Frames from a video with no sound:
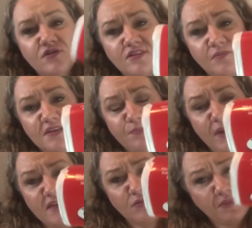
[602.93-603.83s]
them as
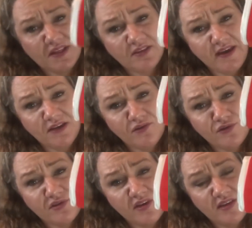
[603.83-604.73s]
pedal bin
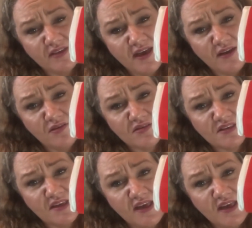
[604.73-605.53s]
liners in the house,